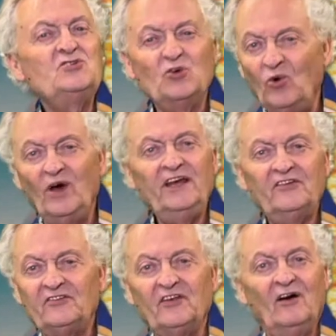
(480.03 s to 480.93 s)

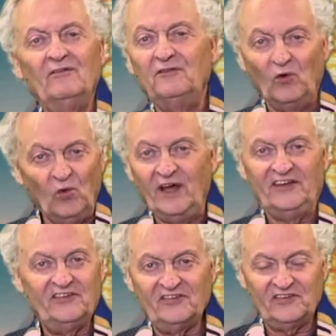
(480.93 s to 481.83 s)
joyous
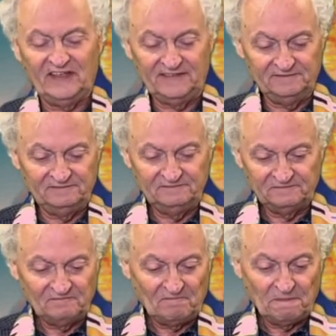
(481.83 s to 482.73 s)
voice.
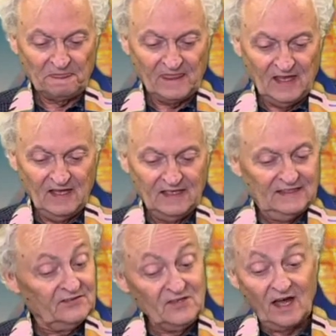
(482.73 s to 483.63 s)

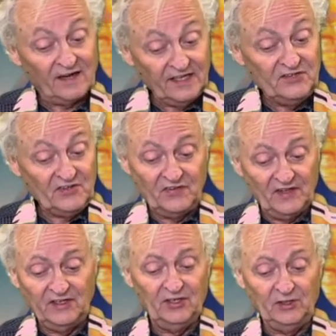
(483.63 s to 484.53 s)
It's not an easy
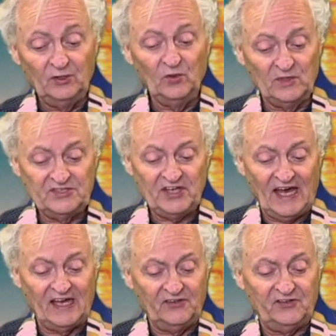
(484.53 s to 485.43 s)
thing to do when
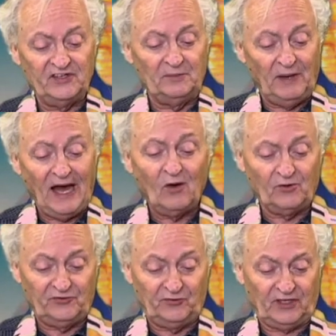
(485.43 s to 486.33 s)
challenging the power
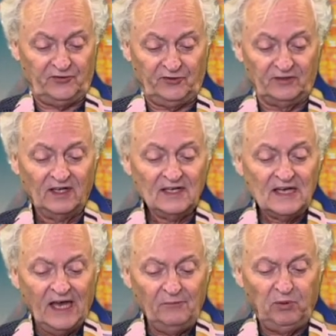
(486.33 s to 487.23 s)
structure
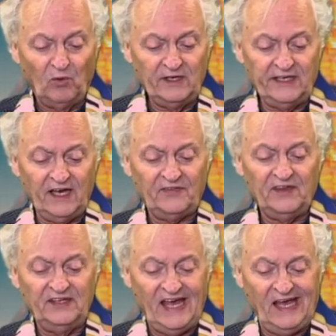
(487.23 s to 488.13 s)
and pointing out the
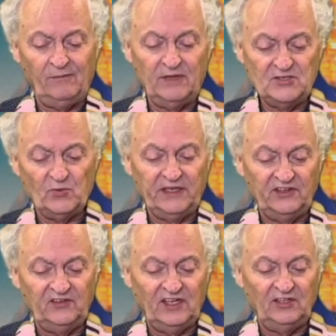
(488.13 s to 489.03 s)
damage we
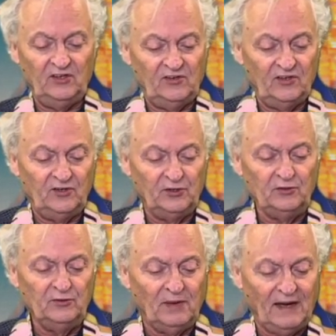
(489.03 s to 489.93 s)
continue to
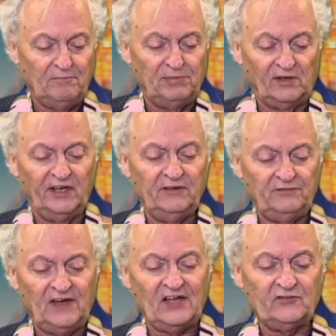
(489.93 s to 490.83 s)
do by burning
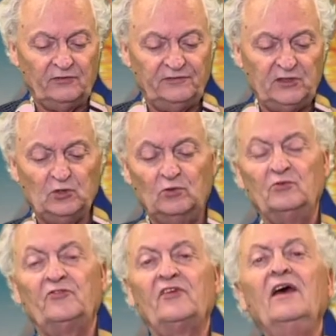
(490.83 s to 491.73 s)
fossil
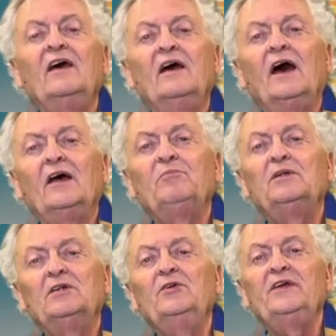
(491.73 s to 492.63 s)
fuels and
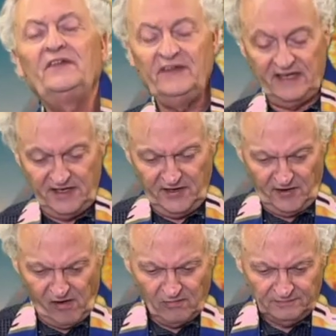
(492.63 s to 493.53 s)
polluting the air.